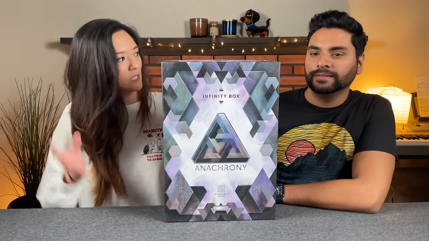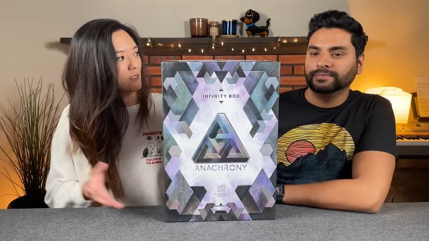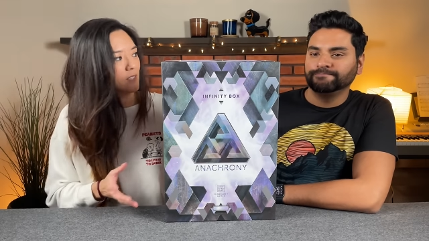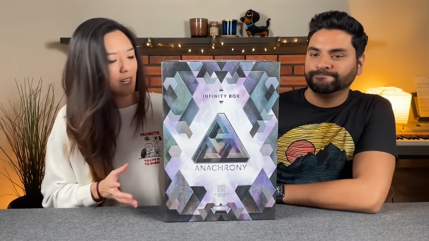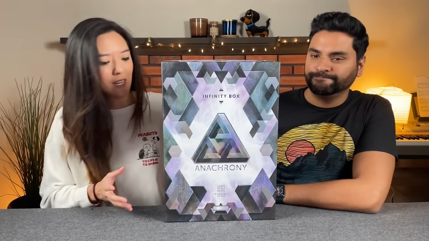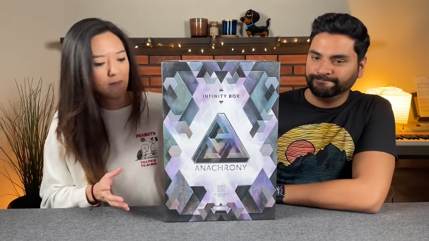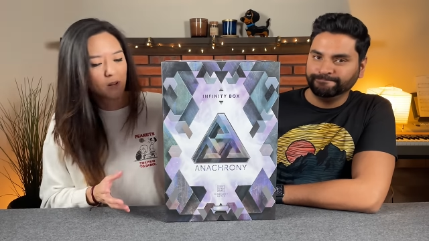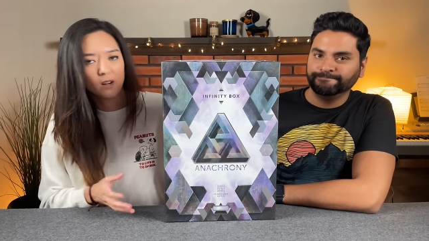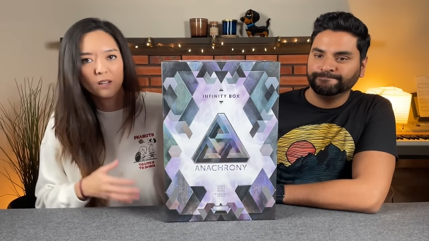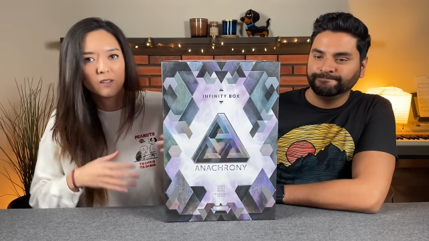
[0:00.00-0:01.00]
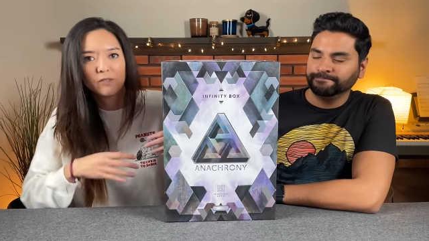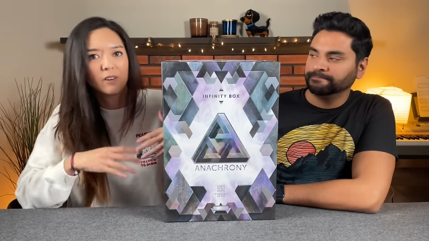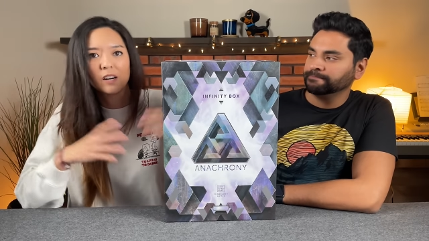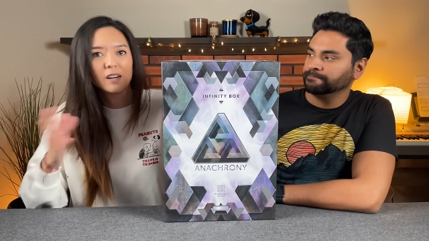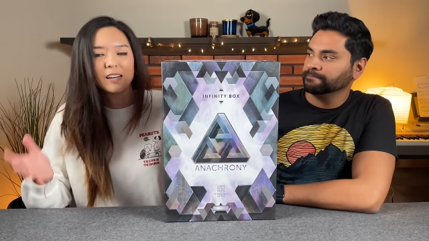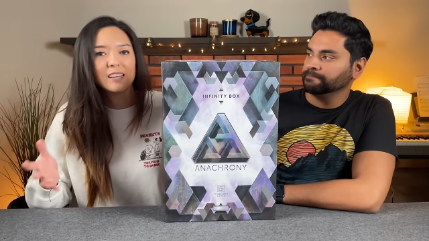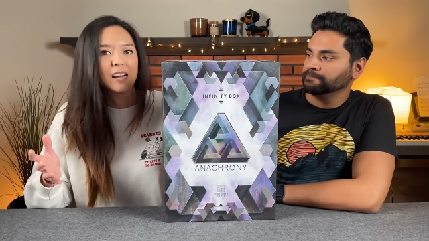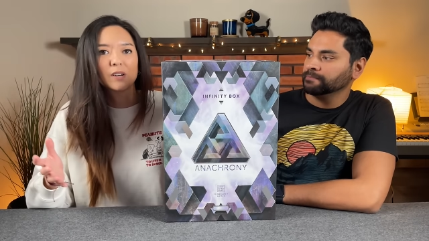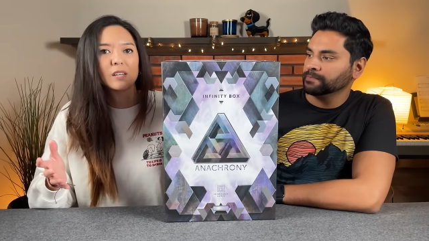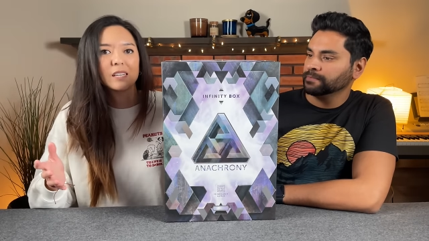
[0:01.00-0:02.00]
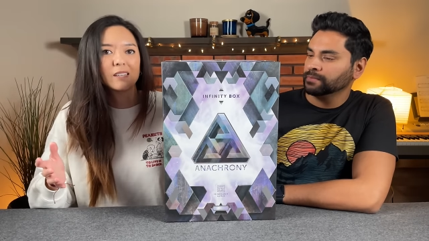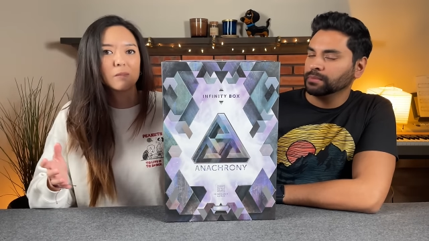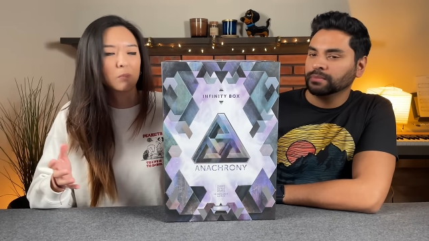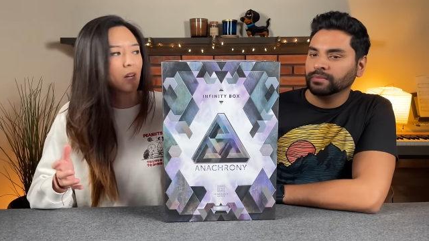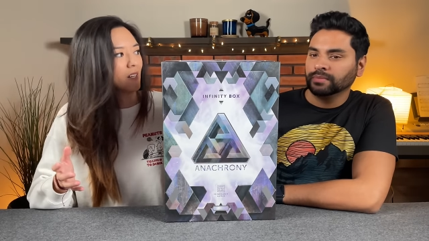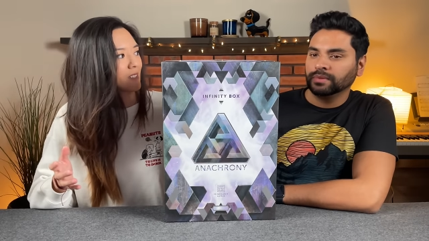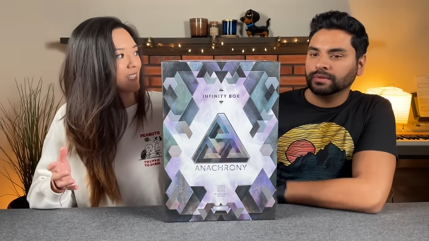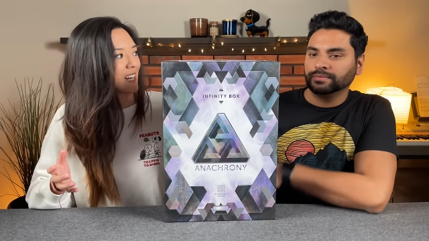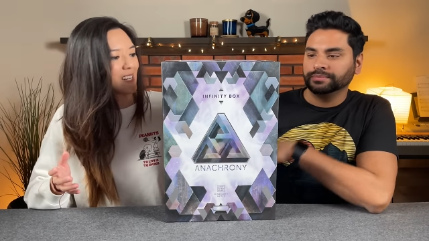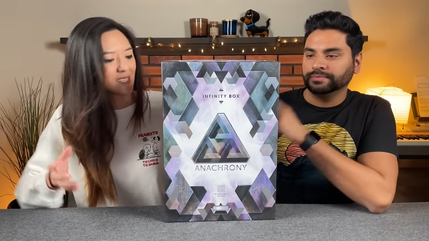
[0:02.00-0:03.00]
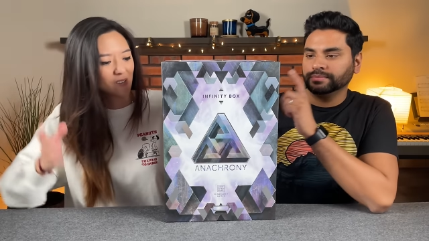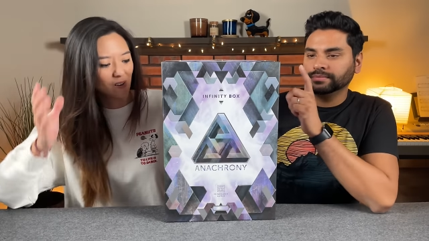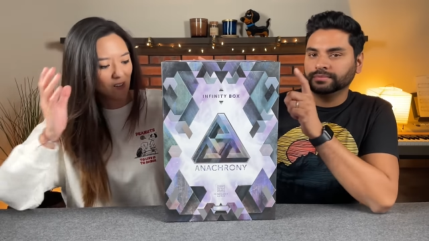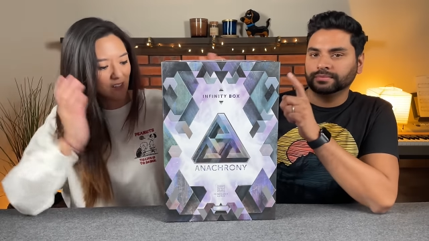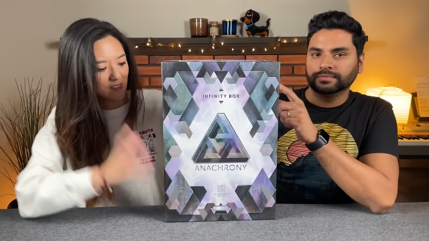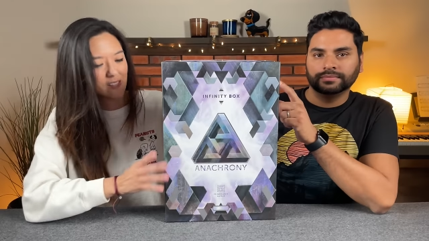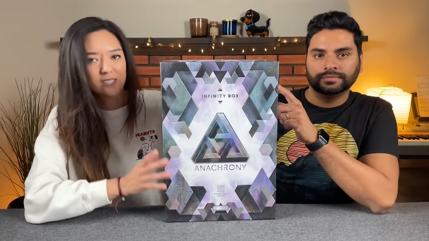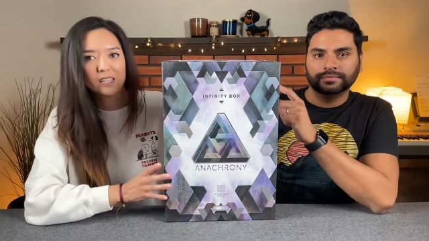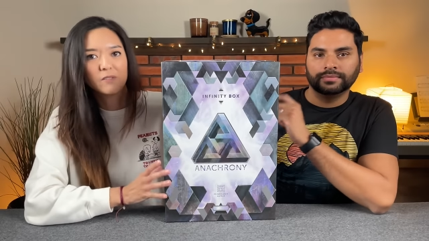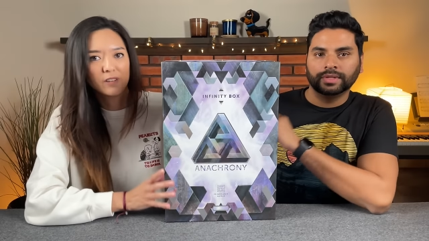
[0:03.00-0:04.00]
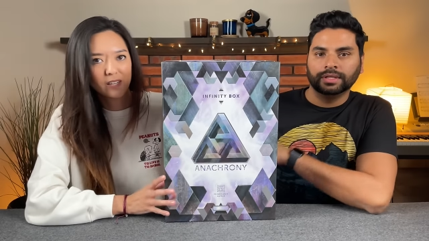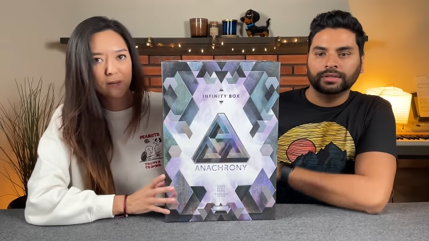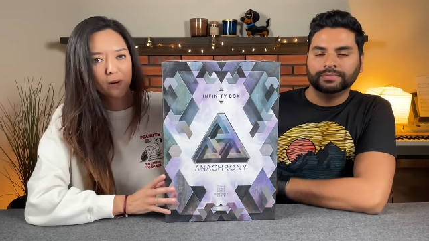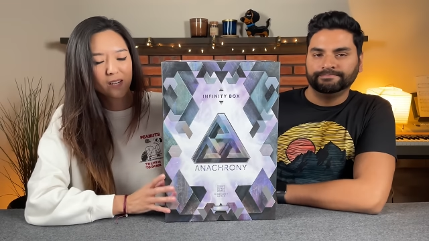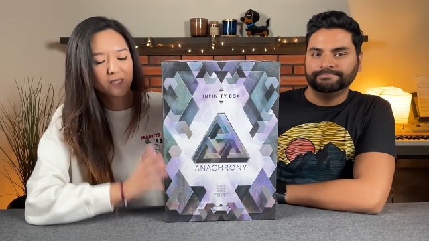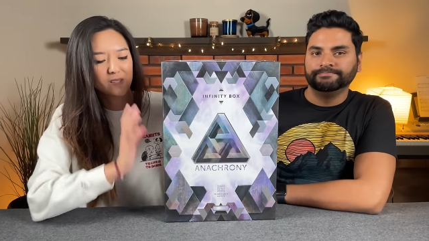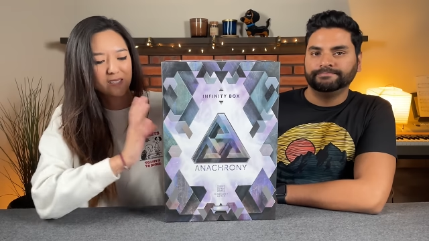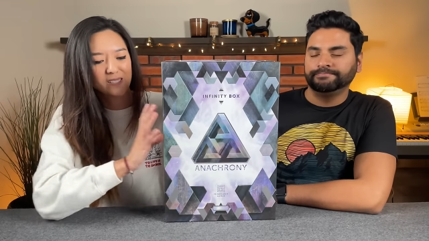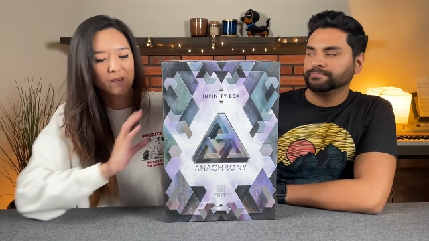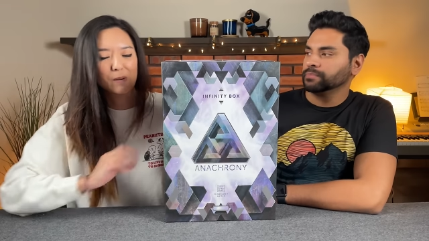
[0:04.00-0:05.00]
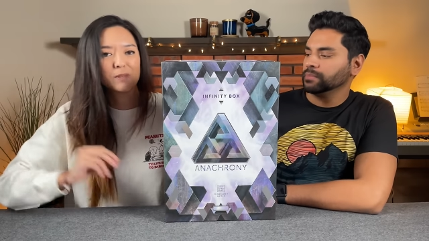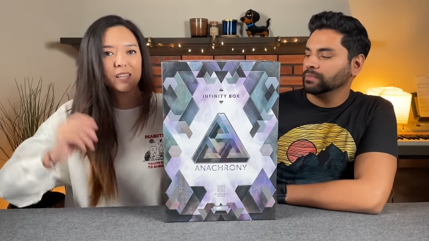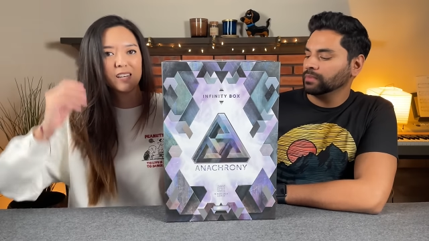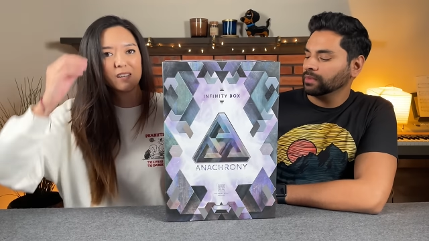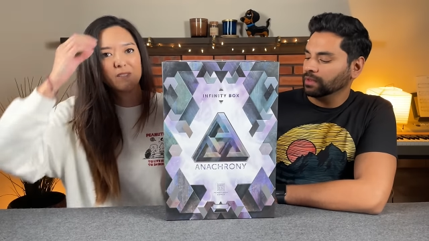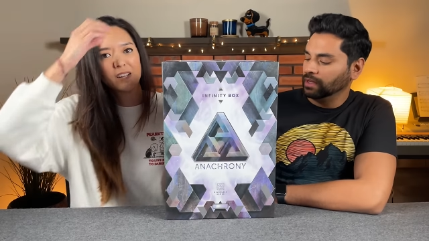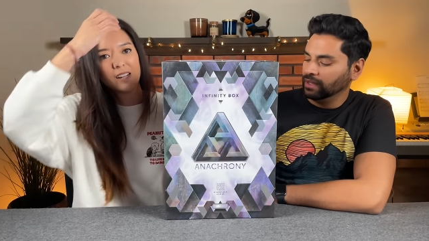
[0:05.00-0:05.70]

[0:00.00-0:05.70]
Speaker 1: of Time. All of our Anachrony products, I guess, are all in this Infinity box, so this is our representative.